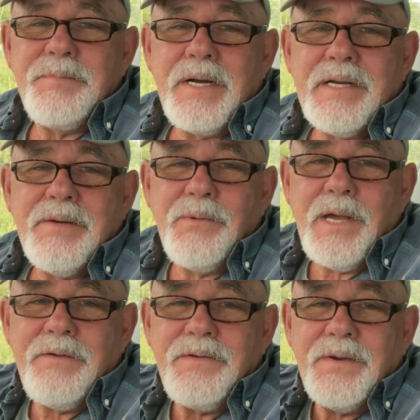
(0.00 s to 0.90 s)
mug
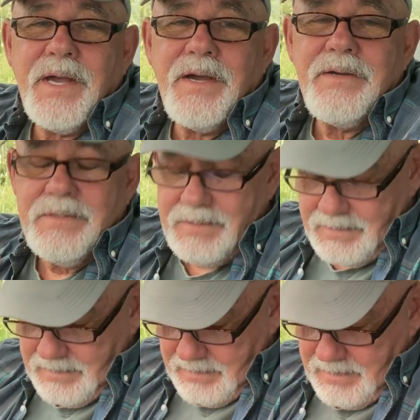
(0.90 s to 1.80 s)
wherever you go.
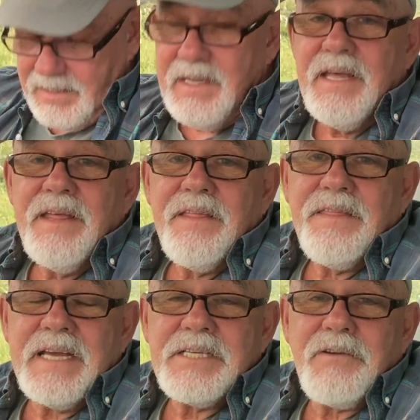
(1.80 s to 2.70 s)

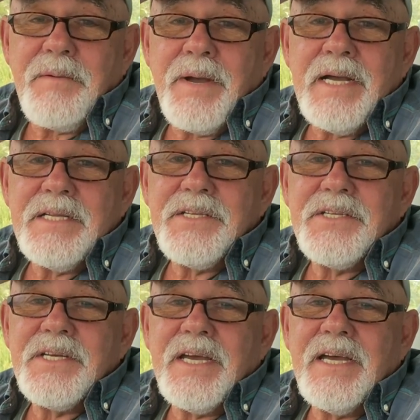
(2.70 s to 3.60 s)
Thanks very
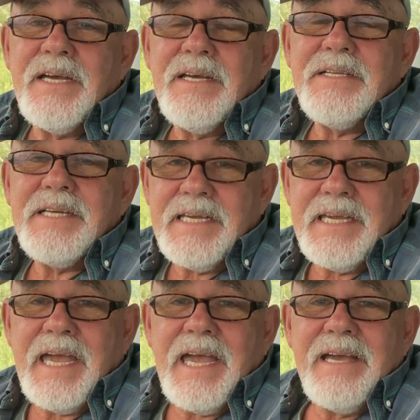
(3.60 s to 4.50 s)
much. Take
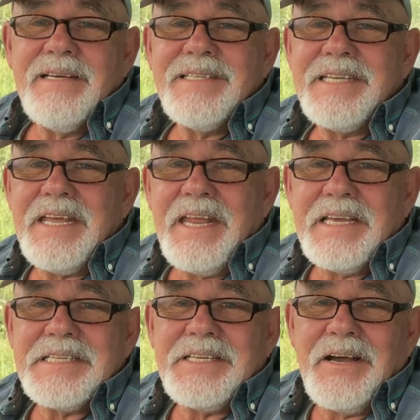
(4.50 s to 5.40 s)
care. See you
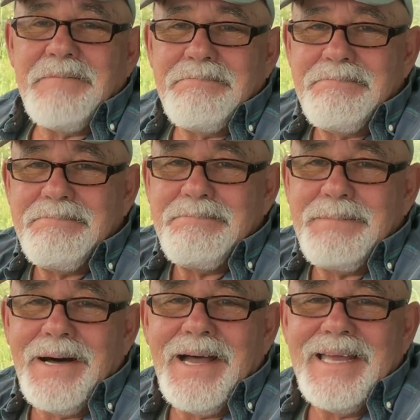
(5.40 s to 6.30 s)
next time.
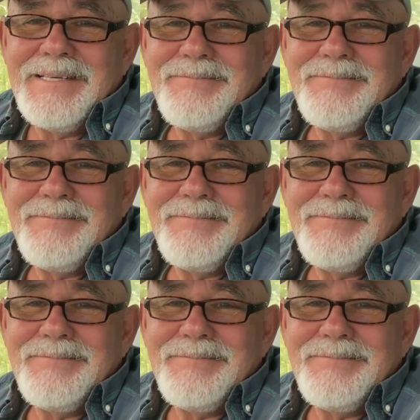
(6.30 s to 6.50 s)
Bye.